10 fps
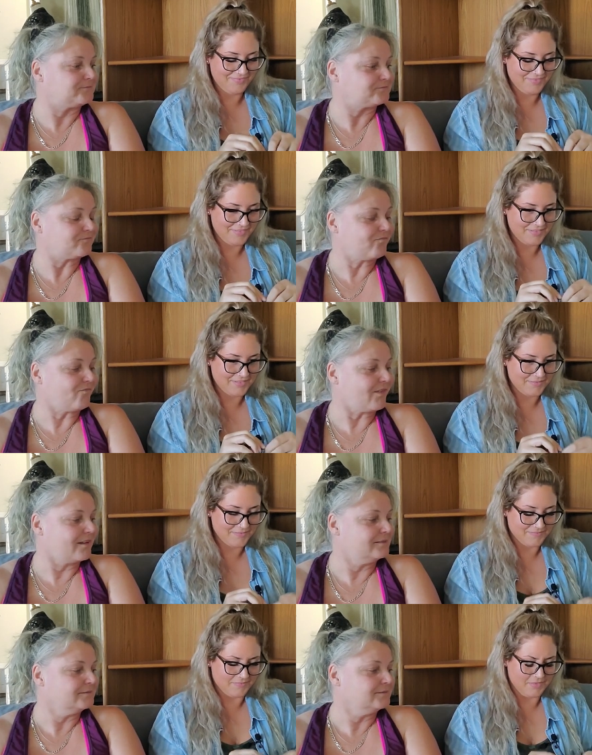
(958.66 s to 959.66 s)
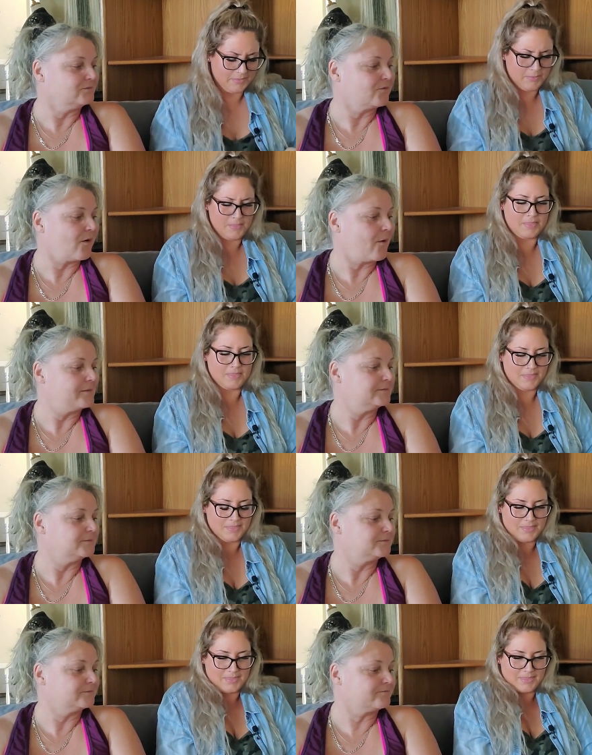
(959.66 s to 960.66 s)

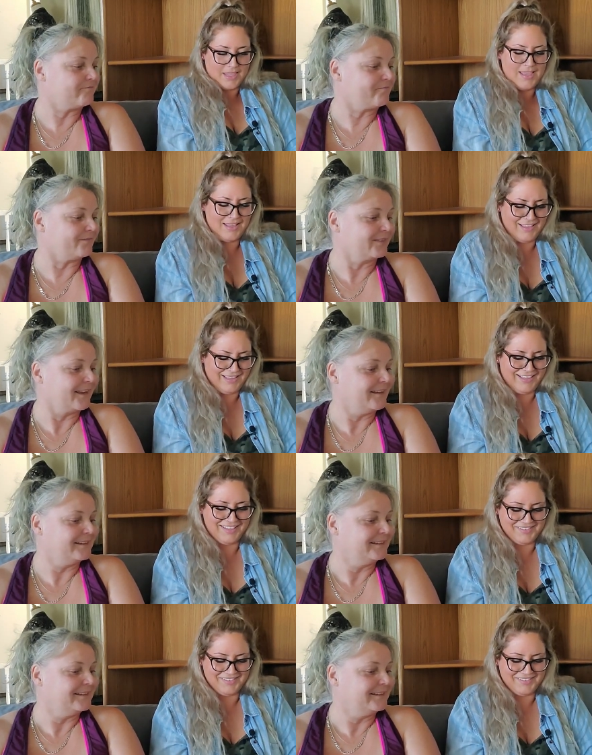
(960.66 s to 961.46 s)
Nothing is said.